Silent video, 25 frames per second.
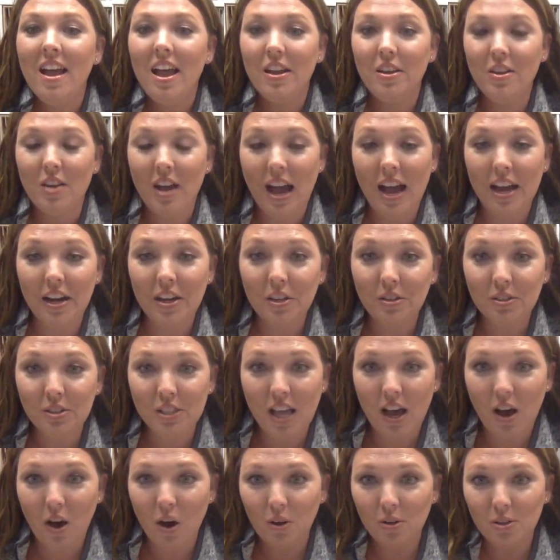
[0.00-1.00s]
You got to use
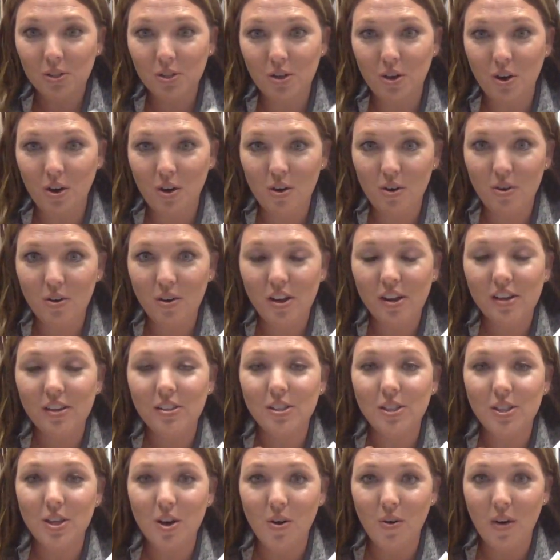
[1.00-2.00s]
that host code
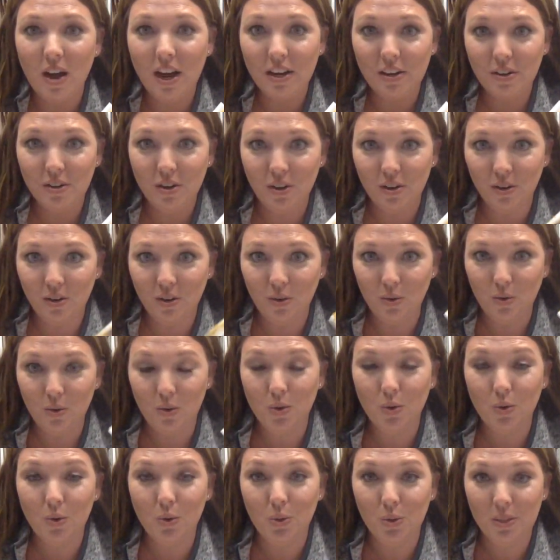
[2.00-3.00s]
so I know
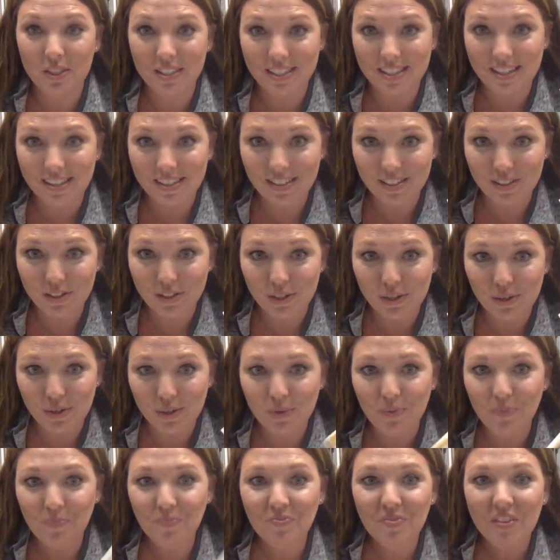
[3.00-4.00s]
who to send it
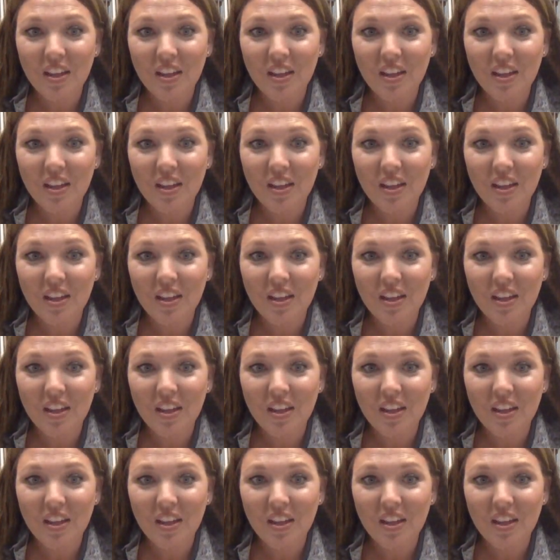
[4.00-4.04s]
to.